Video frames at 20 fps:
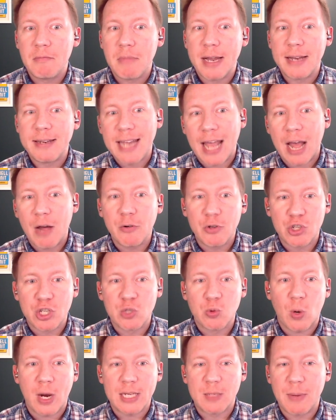
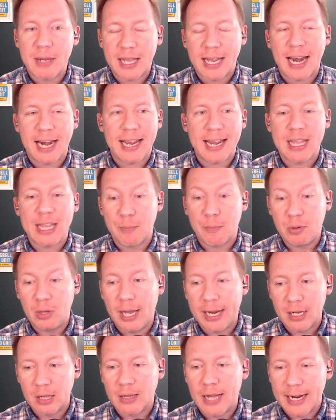intelligence-wise, being the kind of guy that
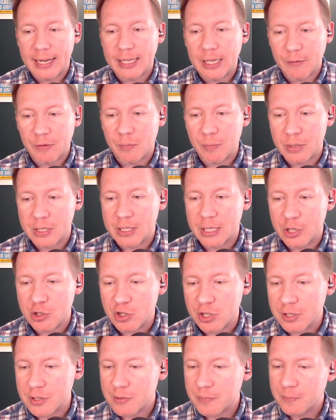played a lot of different
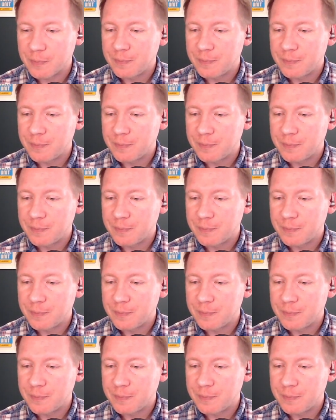positions.